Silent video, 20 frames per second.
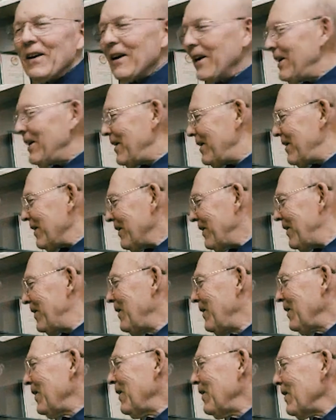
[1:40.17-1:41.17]
that
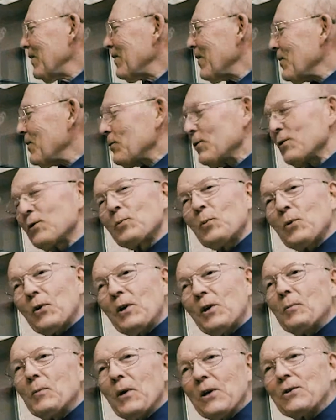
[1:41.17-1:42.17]
was
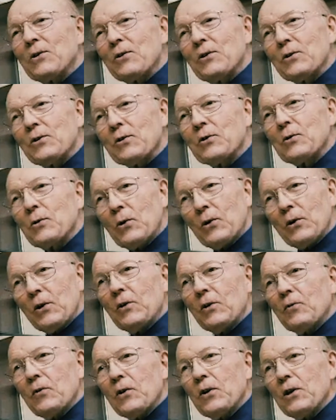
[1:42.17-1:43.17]
pretty much the story of the